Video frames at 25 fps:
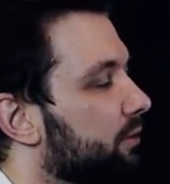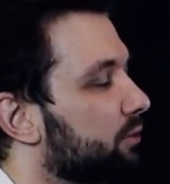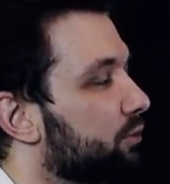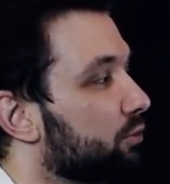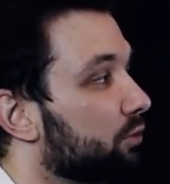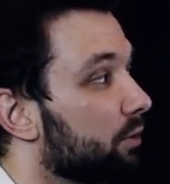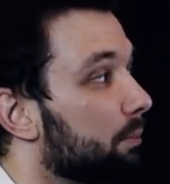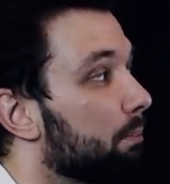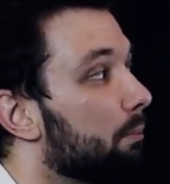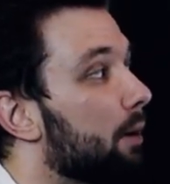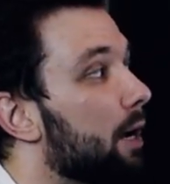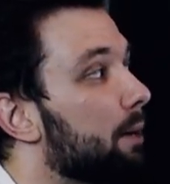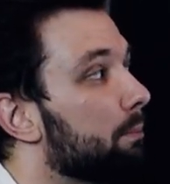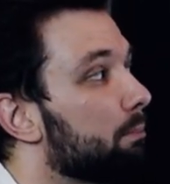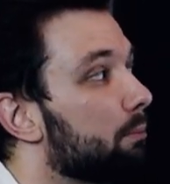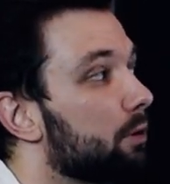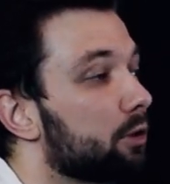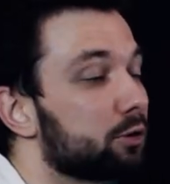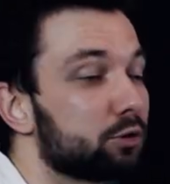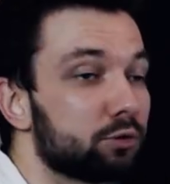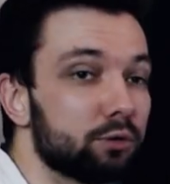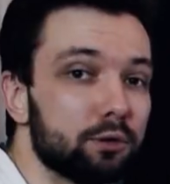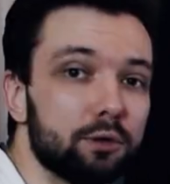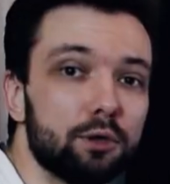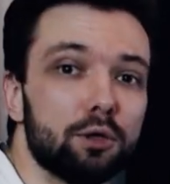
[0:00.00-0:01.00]
remember
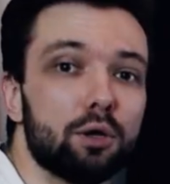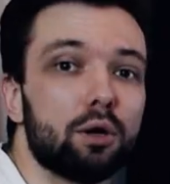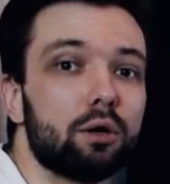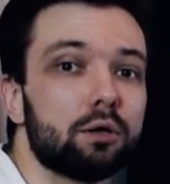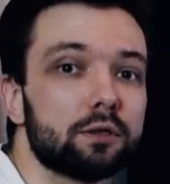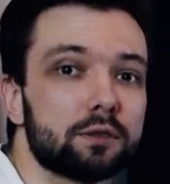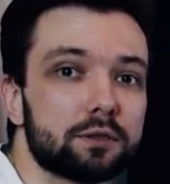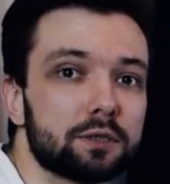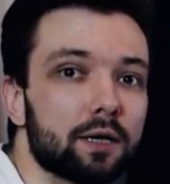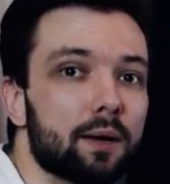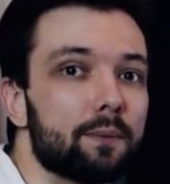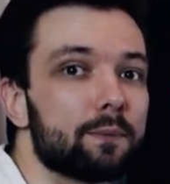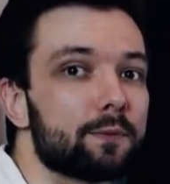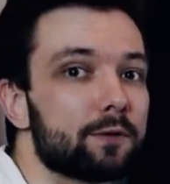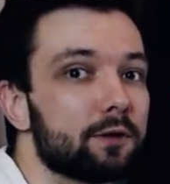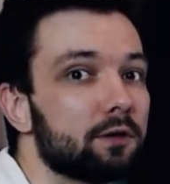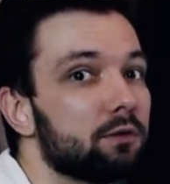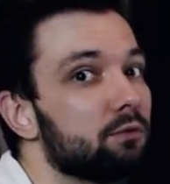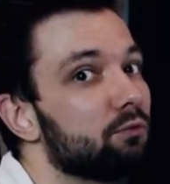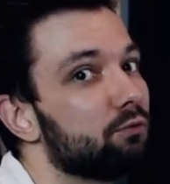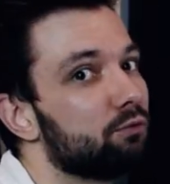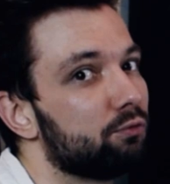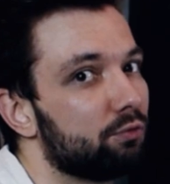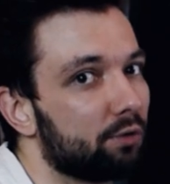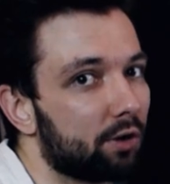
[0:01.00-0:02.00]
to learn
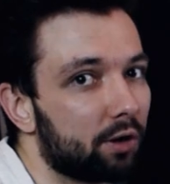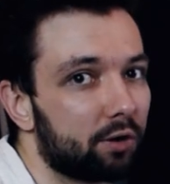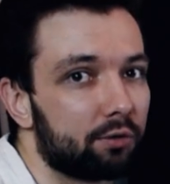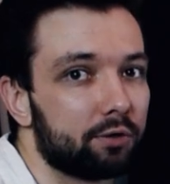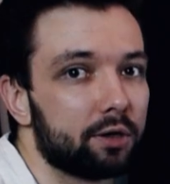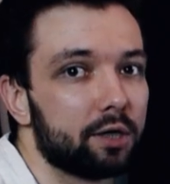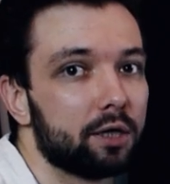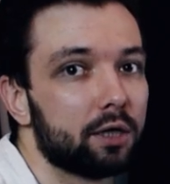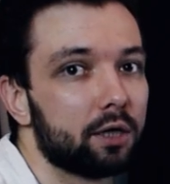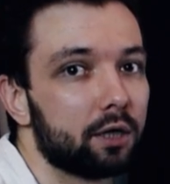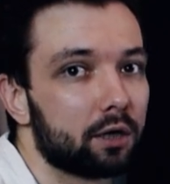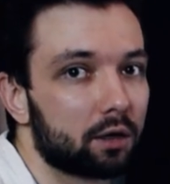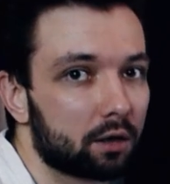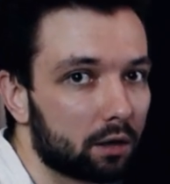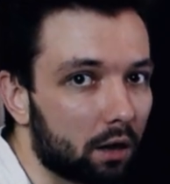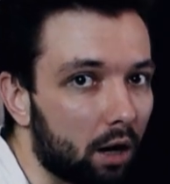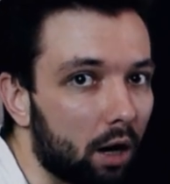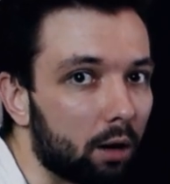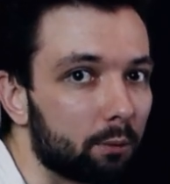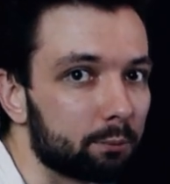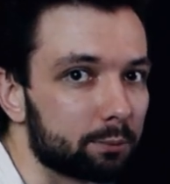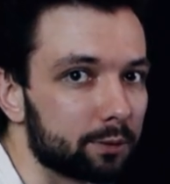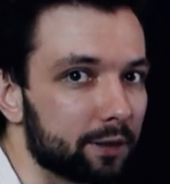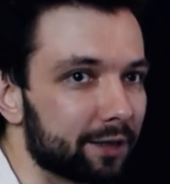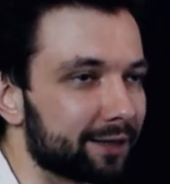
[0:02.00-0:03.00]
something very
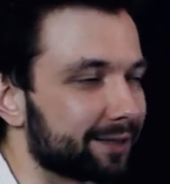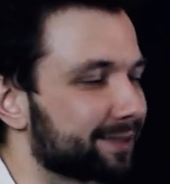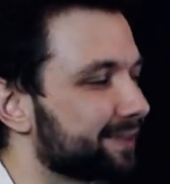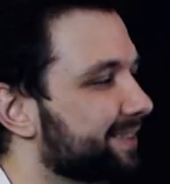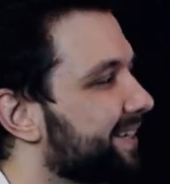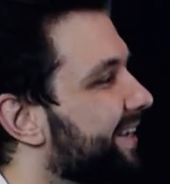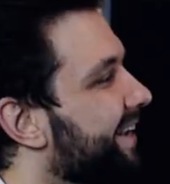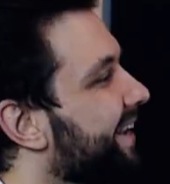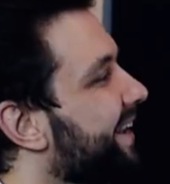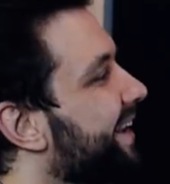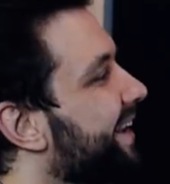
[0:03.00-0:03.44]
complex,